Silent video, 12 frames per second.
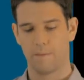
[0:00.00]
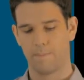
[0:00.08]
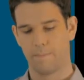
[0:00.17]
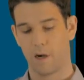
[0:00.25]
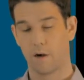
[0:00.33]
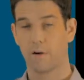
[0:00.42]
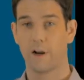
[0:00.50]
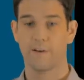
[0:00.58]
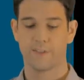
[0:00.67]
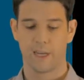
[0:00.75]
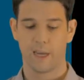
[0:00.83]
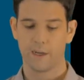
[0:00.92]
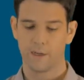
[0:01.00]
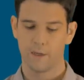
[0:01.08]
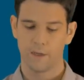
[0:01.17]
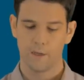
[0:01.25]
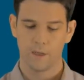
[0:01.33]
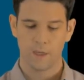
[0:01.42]
paragraph tag,
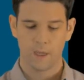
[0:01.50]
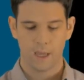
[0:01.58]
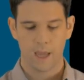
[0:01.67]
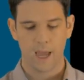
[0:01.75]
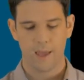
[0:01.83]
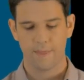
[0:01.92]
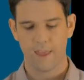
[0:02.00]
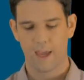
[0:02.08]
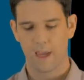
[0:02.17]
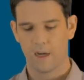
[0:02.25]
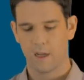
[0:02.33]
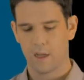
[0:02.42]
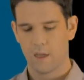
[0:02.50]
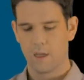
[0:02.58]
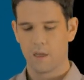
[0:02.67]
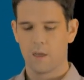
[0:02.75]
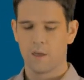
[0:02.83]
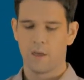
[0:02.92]
and then
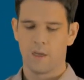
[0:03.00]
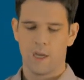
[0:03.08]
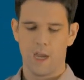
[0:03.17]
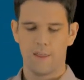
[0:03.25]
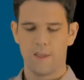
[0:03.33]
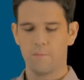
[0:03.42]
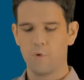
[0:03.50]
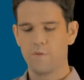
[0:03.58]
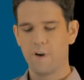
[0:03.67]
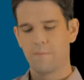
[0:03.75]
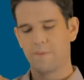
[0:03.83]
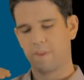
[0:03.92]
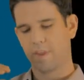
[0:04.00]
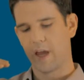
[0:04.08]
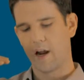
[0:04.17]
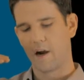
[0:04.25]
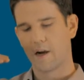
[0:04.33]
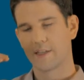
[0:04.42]
move up
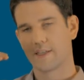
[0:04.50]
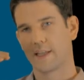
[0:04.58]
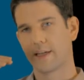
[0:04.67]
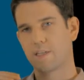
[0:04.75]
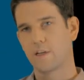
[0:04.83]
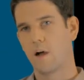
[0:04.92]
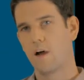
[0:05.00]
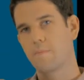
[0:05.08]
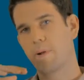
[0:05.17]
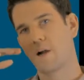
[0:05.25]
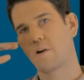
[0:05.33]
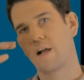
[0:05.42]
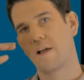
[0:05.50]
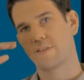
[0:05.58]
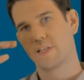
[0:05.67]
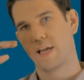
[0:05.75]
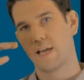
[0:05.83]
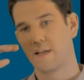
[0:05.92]
there, selecting all the
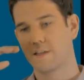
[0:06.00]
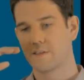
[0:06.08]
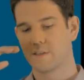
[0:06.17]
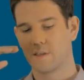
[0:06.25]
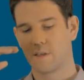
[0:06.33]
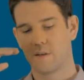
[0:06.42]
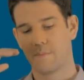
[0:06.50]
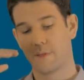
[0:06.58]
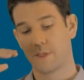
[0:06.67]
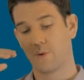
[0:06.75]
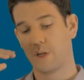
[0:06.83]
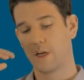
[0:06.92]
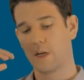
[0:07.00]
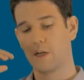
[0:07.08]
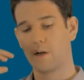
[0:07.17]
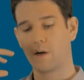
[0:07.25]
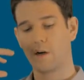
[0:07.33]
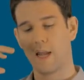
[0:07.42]
paragraphs tags between
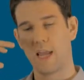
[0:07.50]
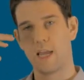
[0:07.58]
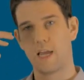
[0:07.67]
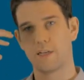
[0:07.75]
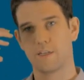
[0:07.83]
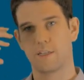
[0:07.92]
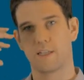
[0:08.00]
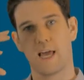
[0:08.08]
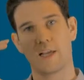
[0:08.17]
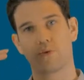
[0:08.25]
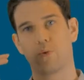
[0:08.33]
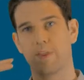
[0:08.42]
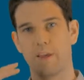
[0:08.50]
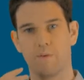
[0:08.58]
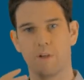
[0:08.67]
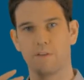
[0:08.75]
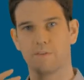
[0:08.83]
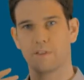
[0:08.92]
here and the last one that
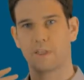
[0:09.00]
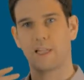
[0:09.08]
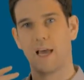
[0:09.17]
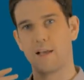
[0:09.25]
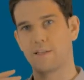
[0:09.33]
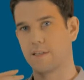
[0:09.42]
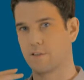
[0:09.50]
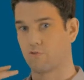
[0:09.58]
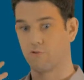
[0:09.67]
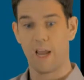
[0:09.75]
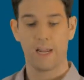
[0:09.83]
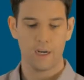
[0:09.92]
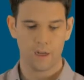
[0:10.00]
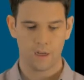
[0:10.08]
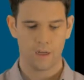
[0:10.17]
we've classed as read.